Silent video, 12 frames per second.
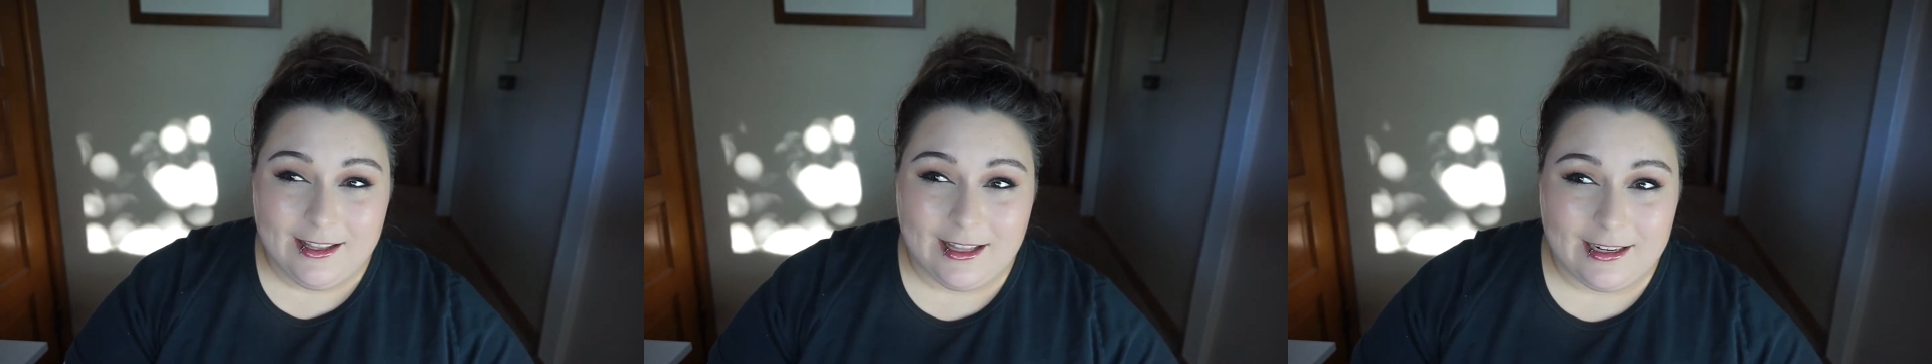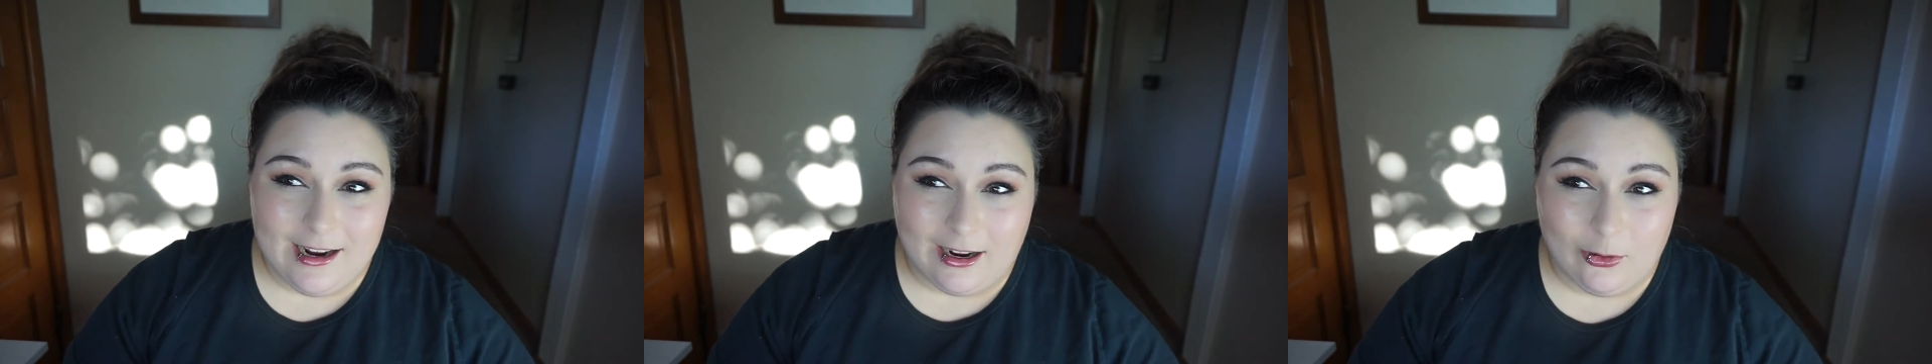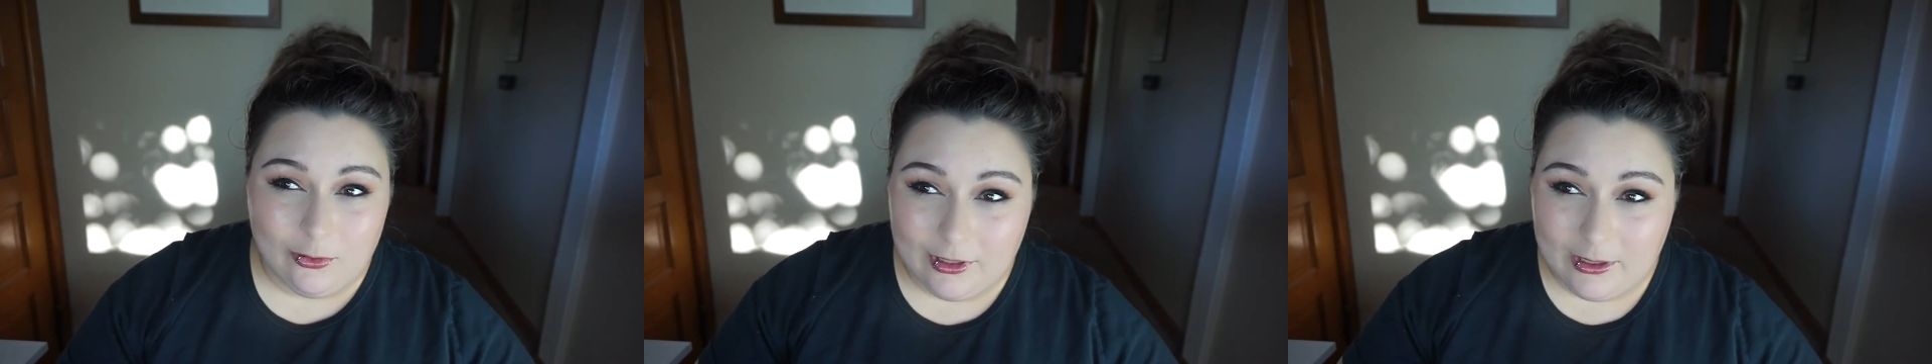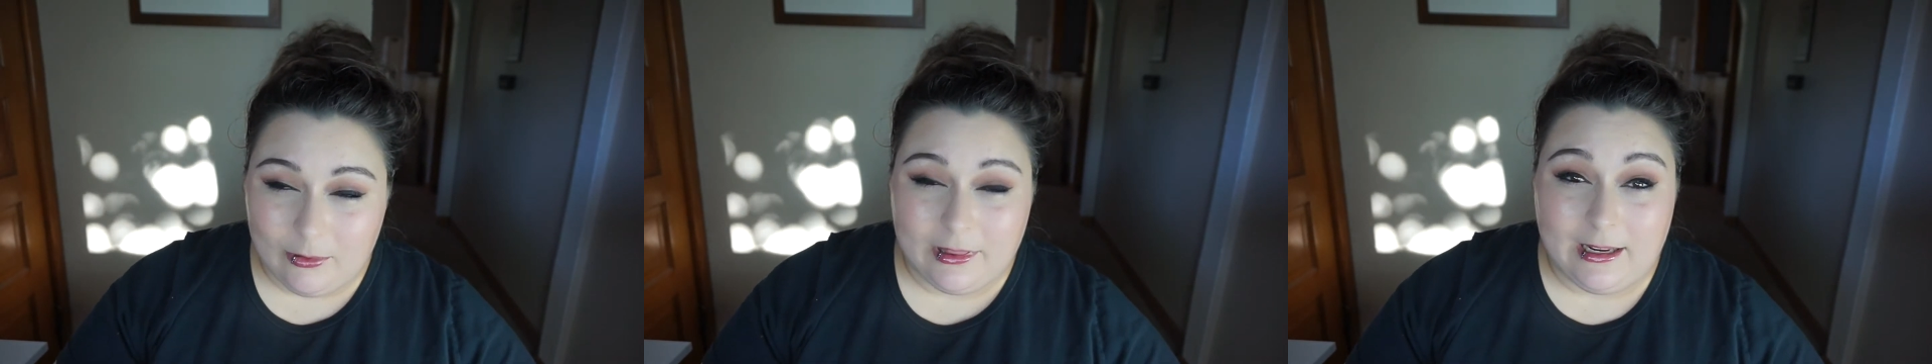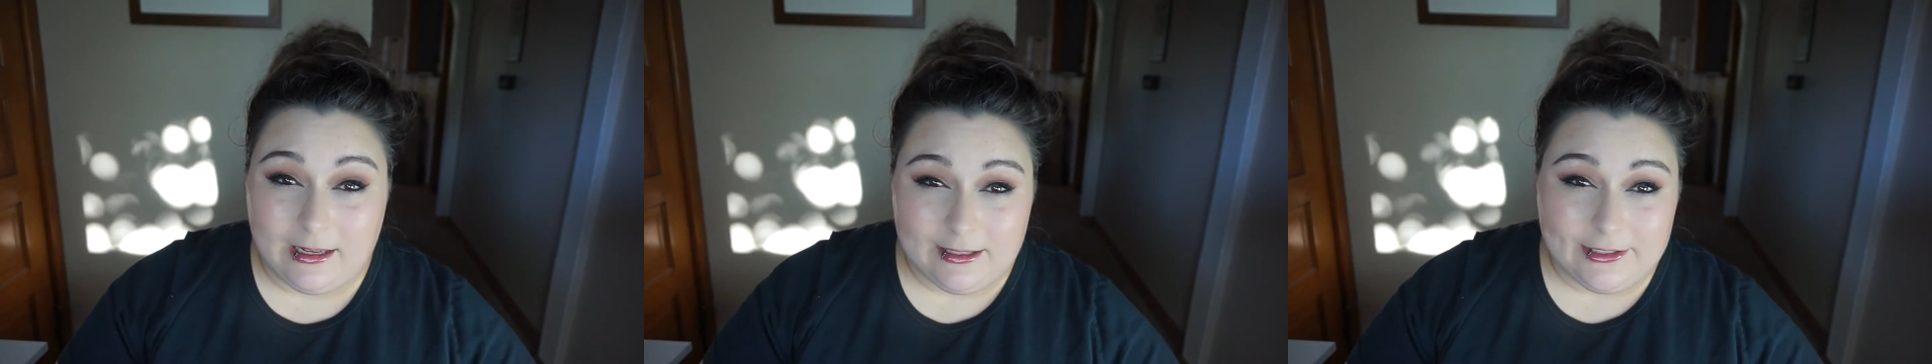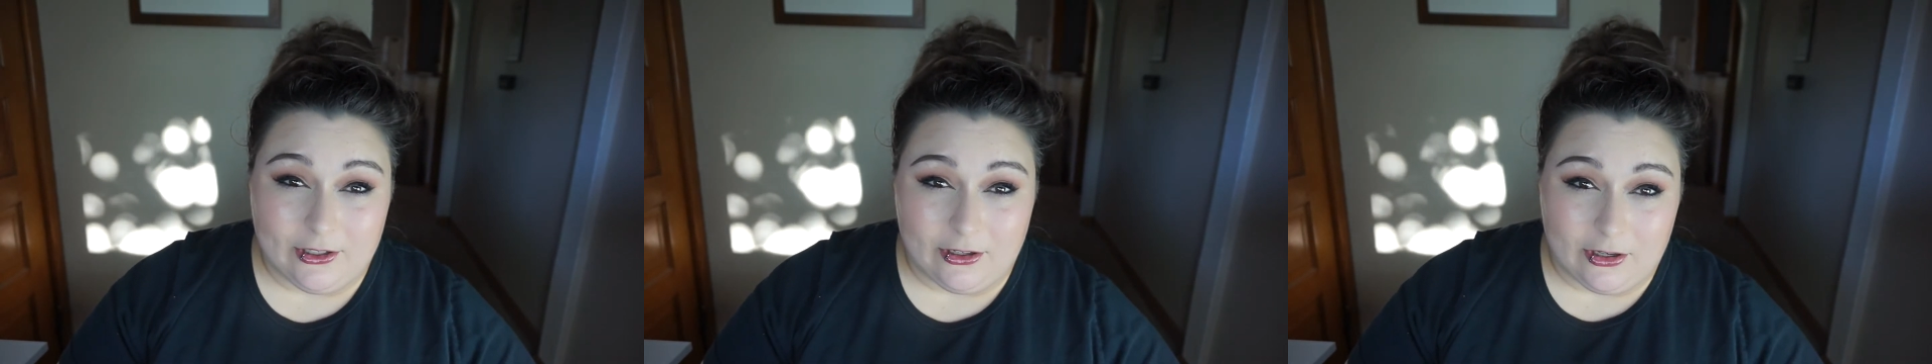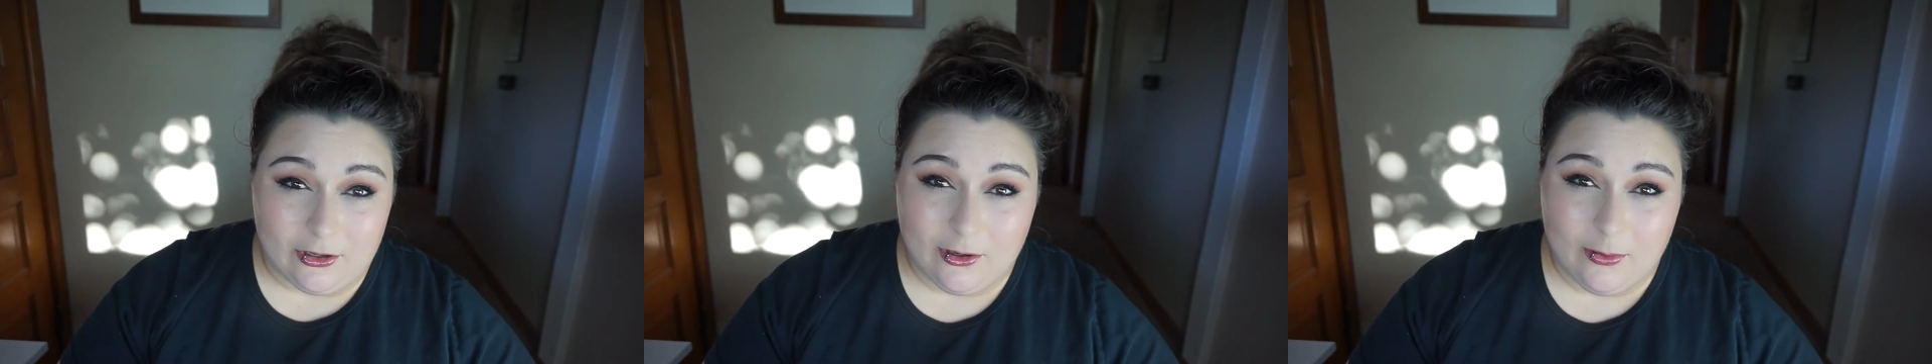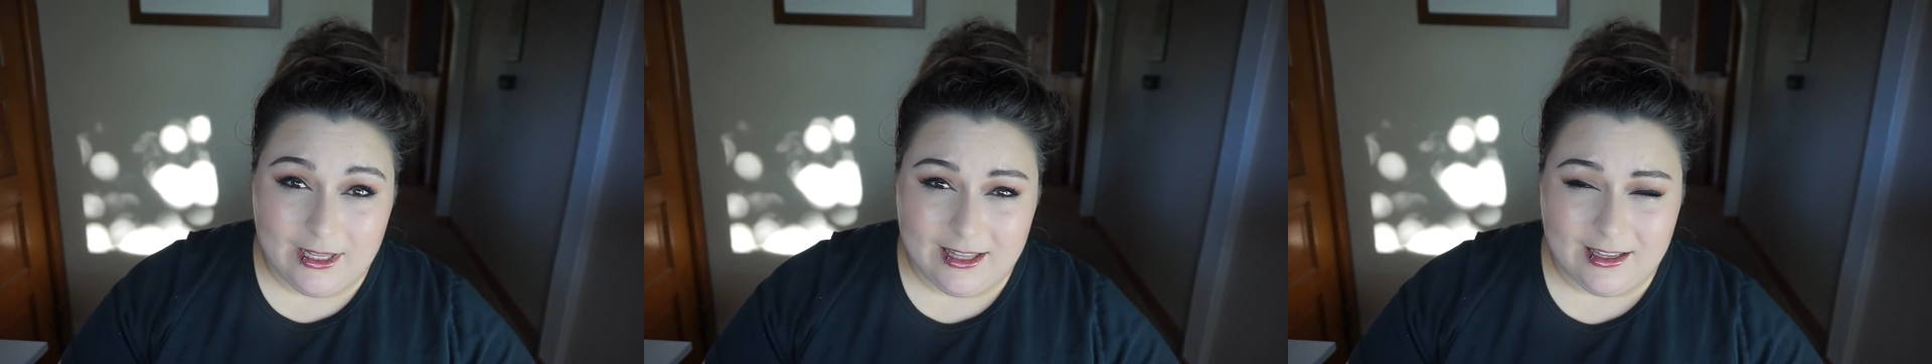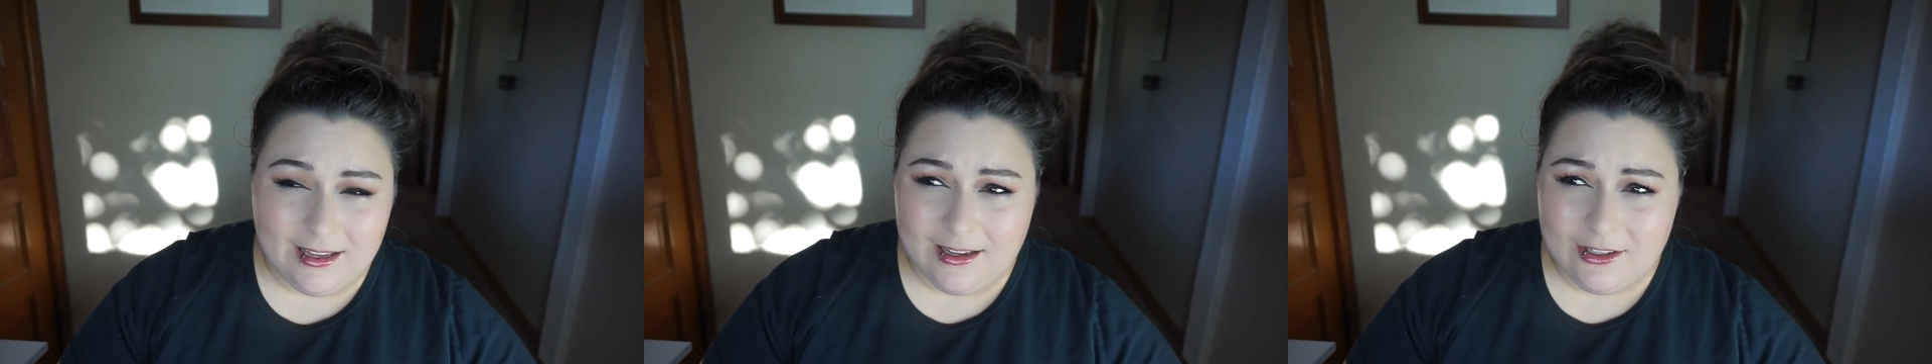Like, not only were they easier to cook with,